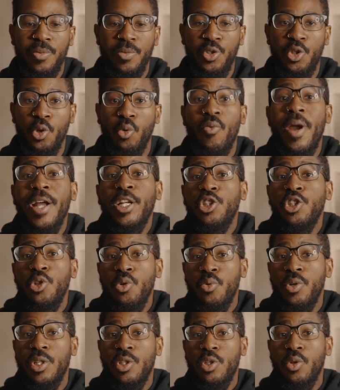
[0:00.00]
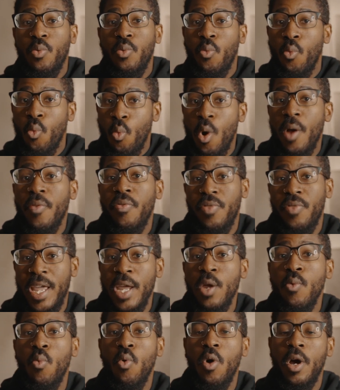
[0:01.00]
direct you into what
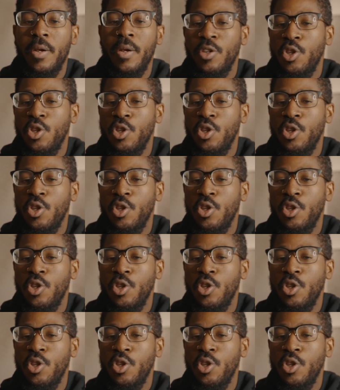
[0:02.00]
they want.